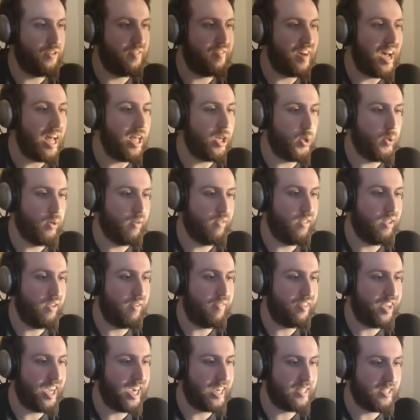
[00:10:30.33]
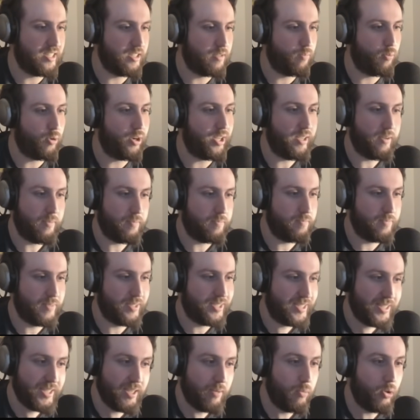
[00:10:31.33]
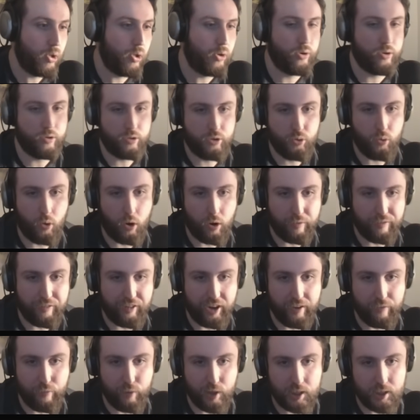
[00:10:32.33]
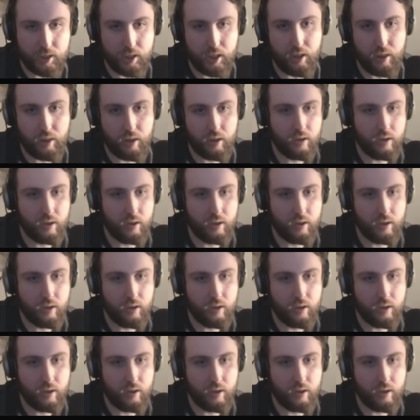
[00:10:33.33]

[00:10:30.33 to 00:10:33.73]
the value of the effect is pretty similar to R5 Witsith.